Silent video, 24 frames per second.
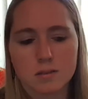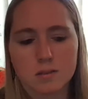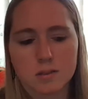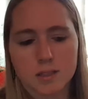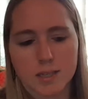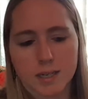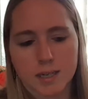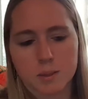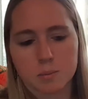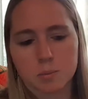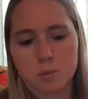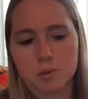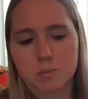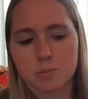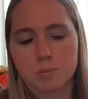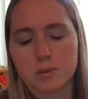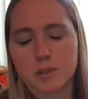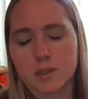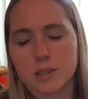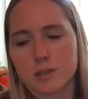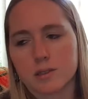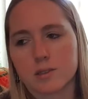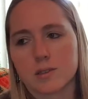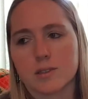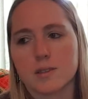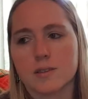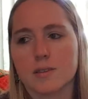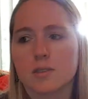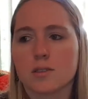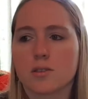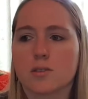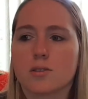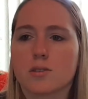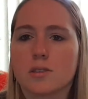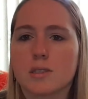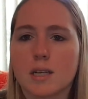types of planner
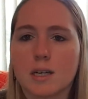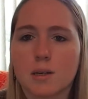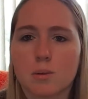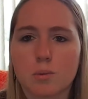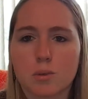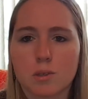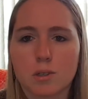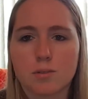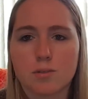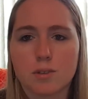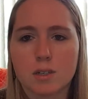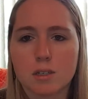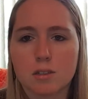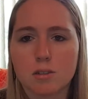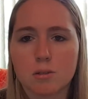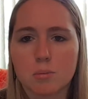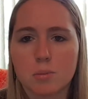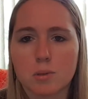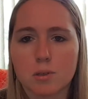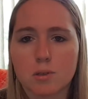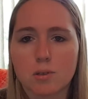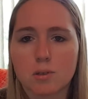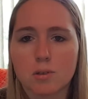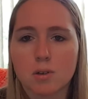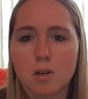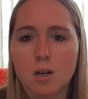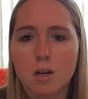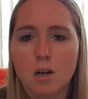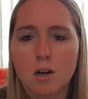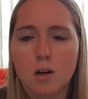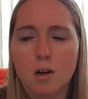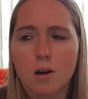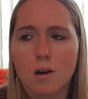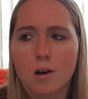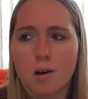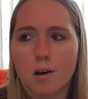inserts that were available
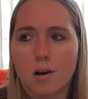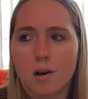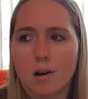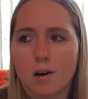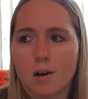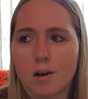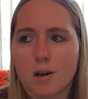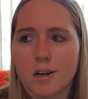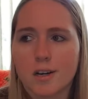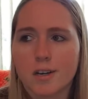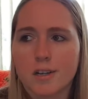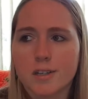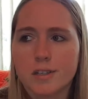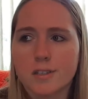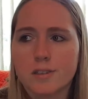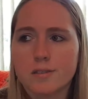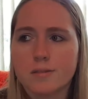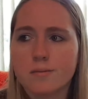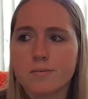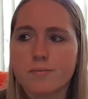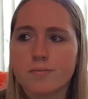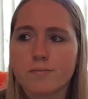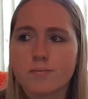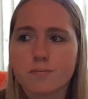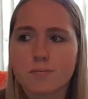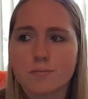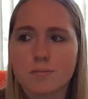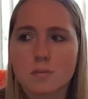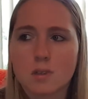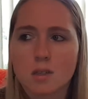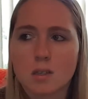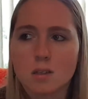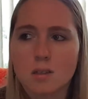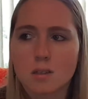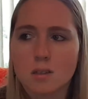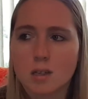on
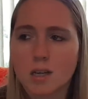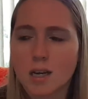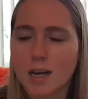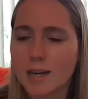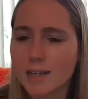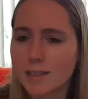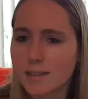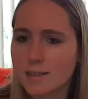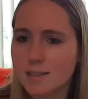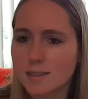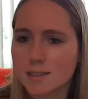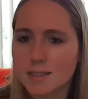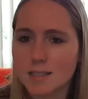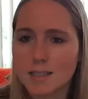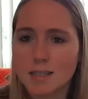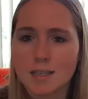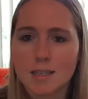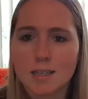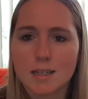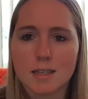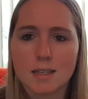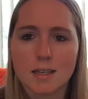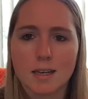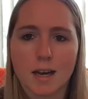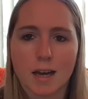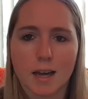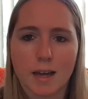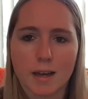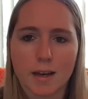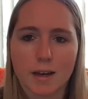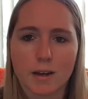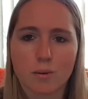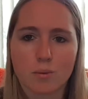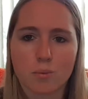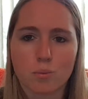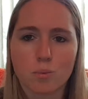Etsy
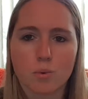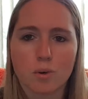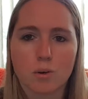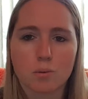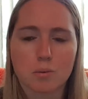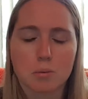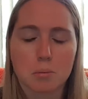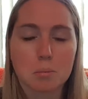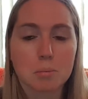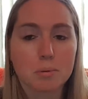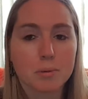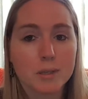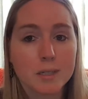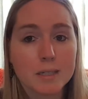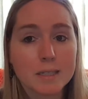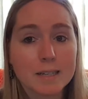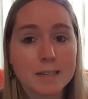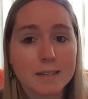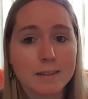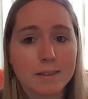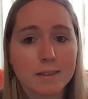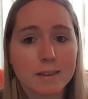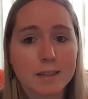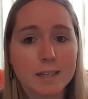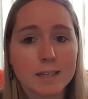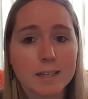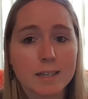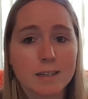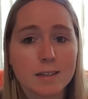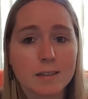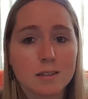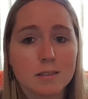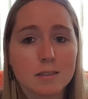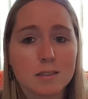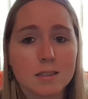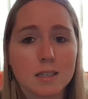and what were pre-done
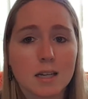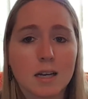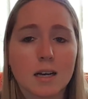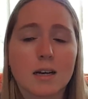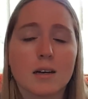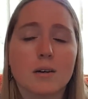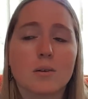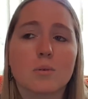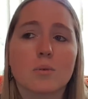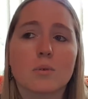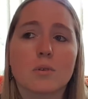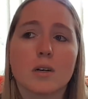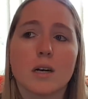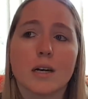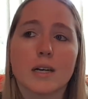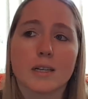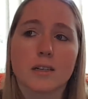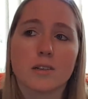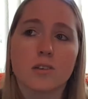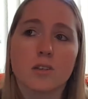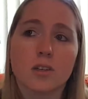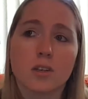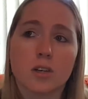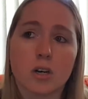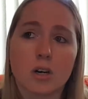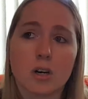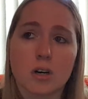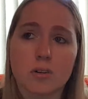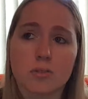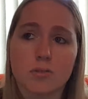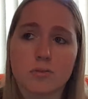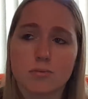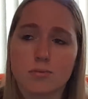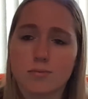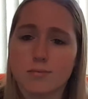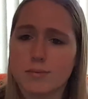things that I could get off
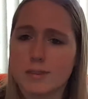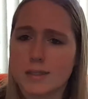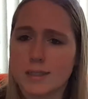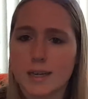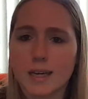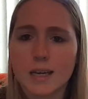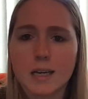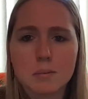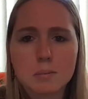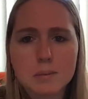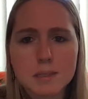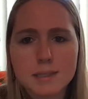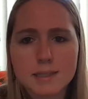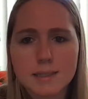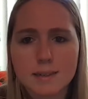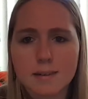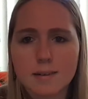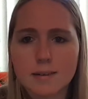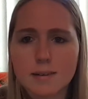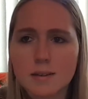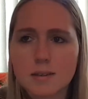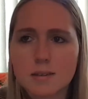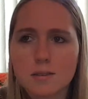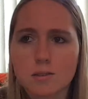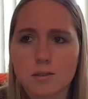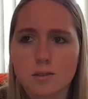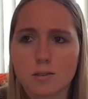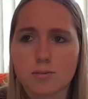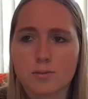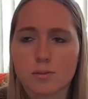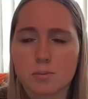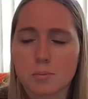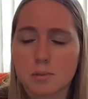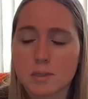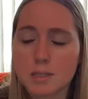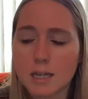like Amazon or
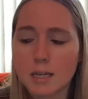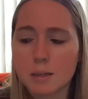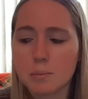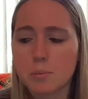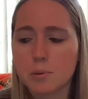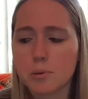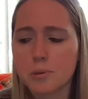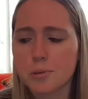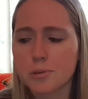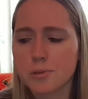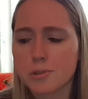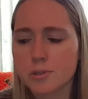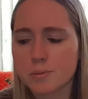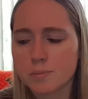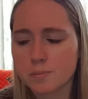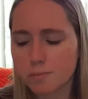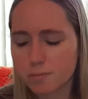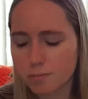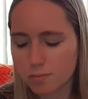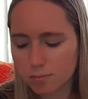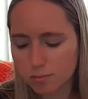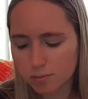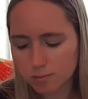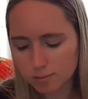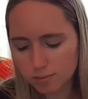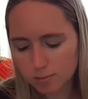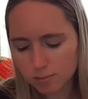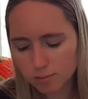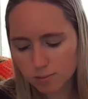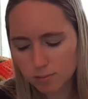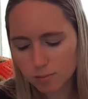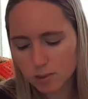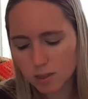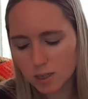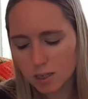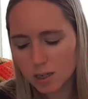from Staples.
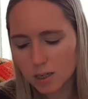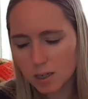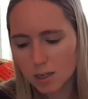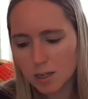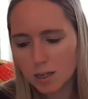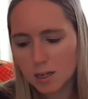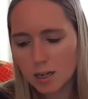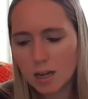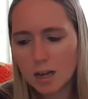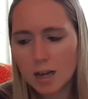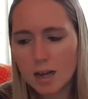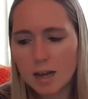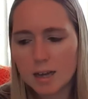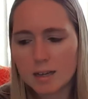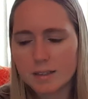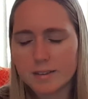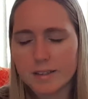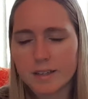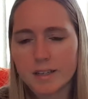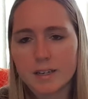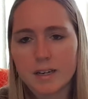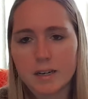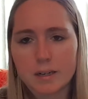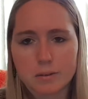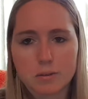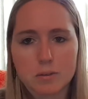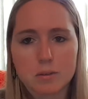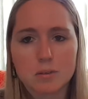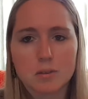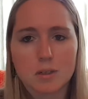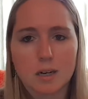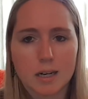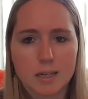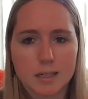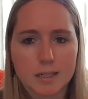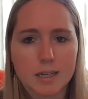And then
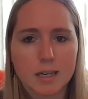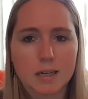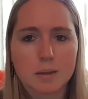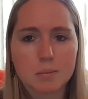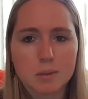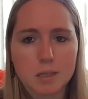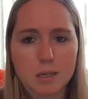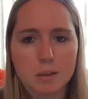I kept